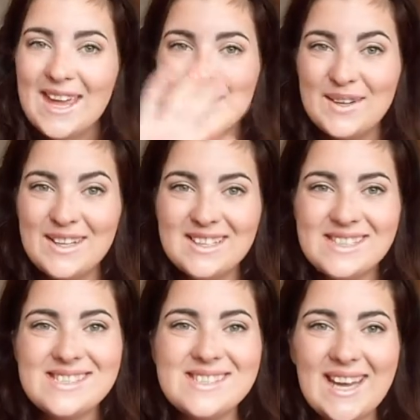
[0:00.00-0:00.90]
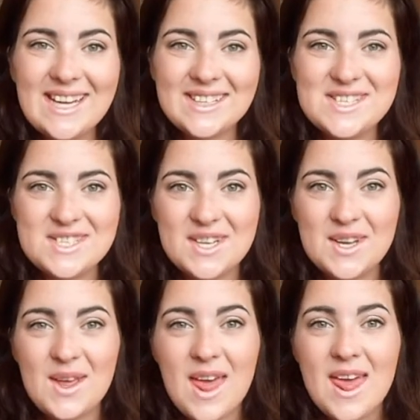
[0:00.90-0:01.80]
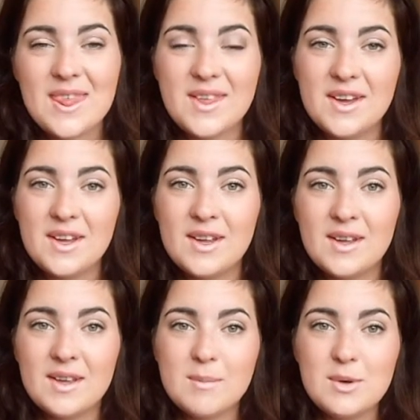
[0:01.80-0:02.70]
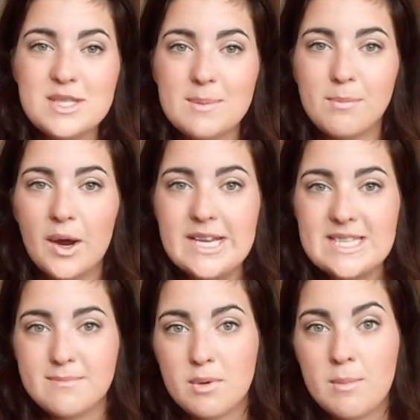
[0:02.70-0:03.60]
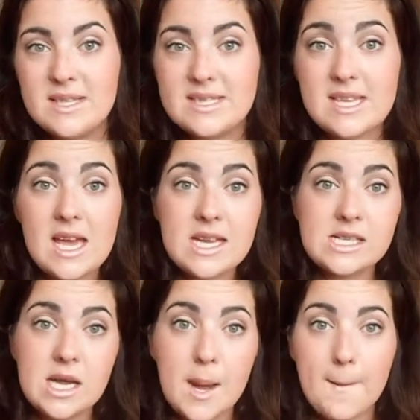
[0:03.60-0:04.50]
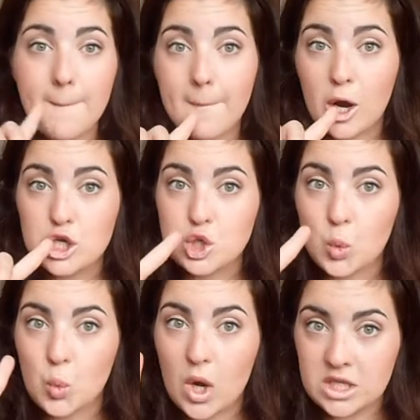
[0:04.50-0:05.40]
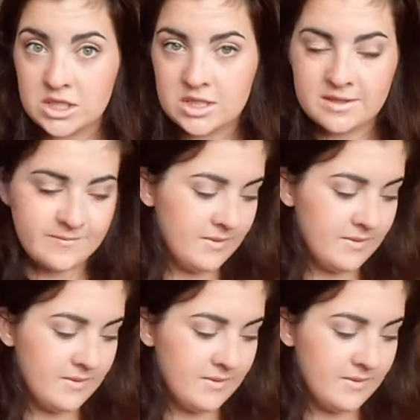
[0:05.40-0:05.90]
Hey y'all! So I'm gonna do the most embarrassing moments part one.